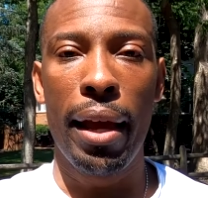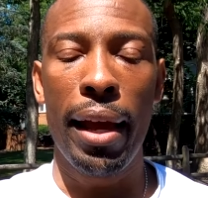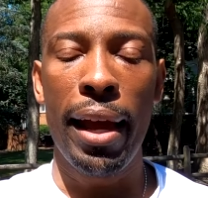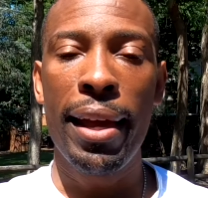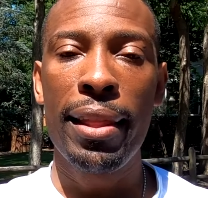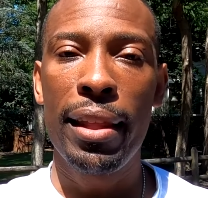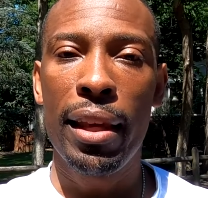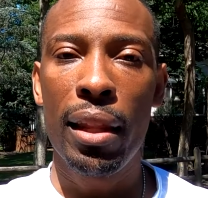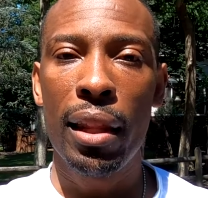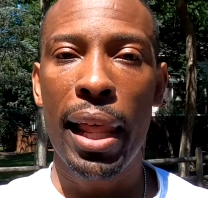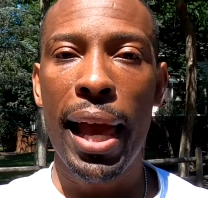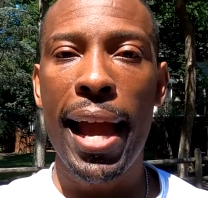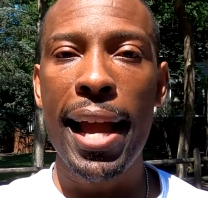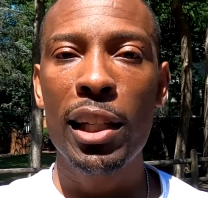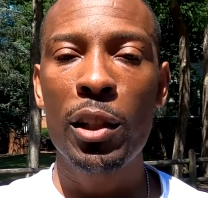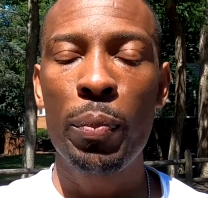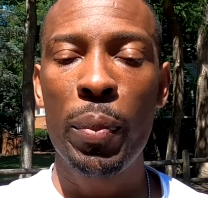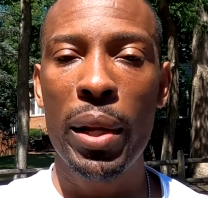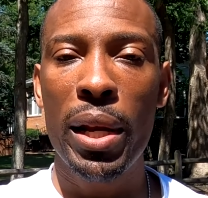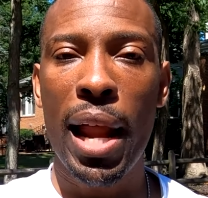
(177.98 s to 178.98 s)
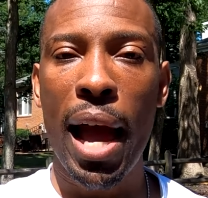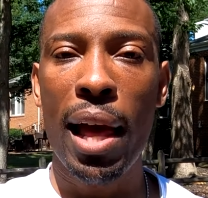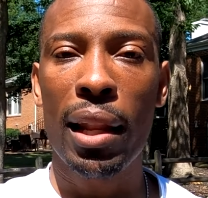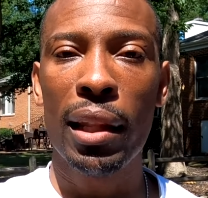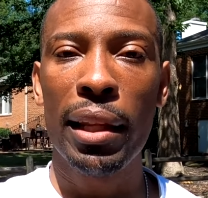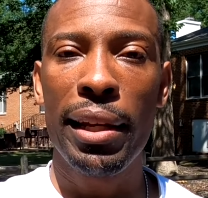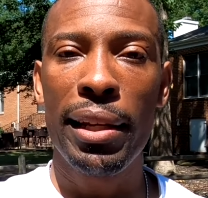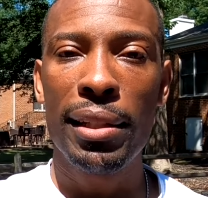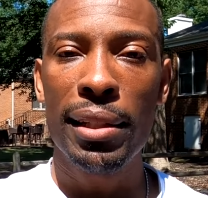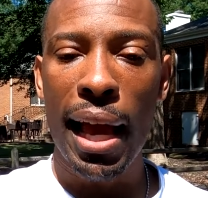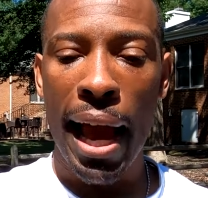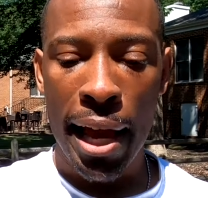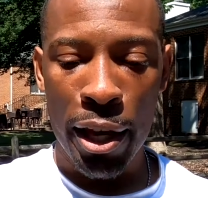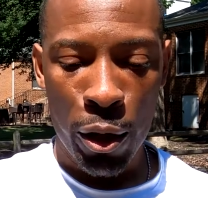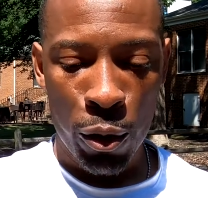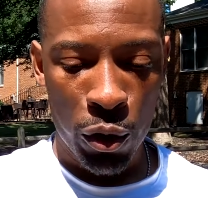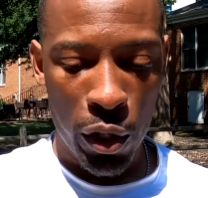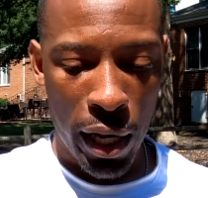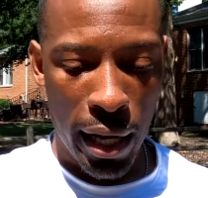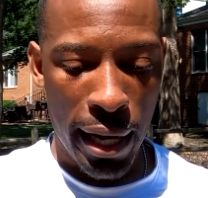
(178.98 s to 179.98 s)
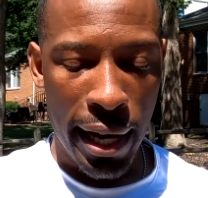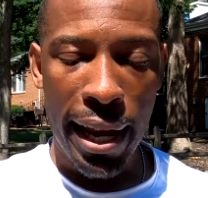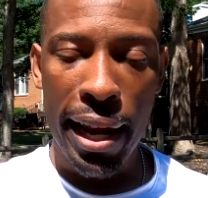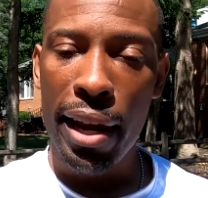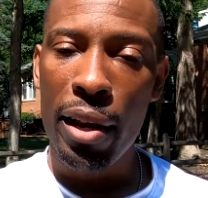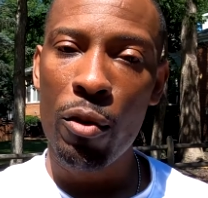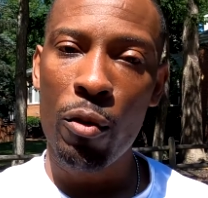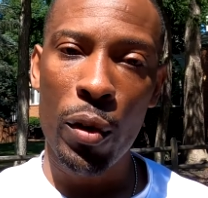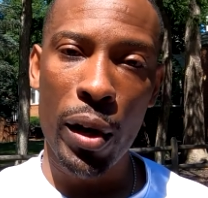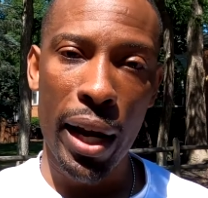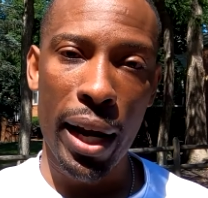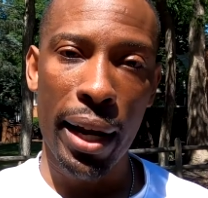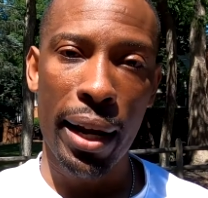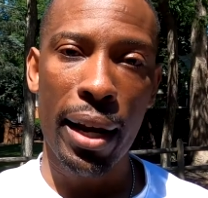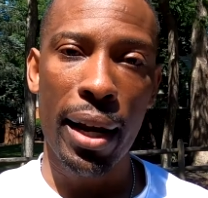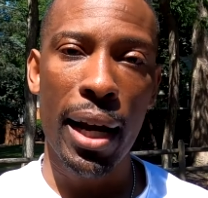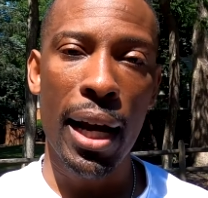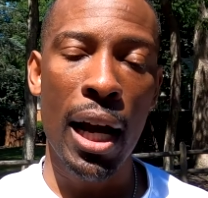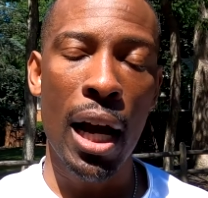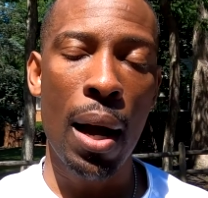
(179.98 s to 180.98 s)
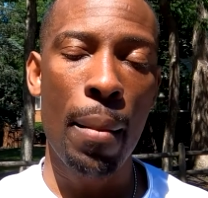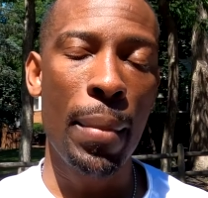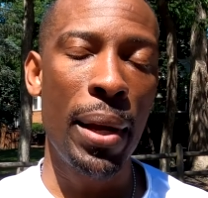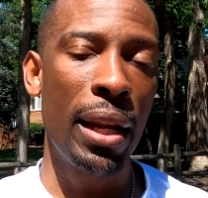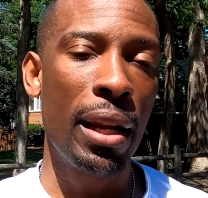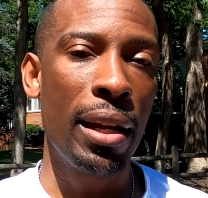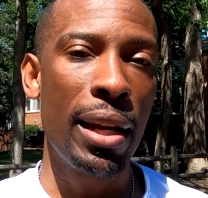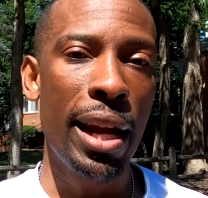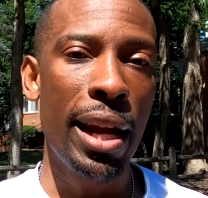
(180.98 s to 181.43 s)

And then last but not least, I use a Ned rig. And the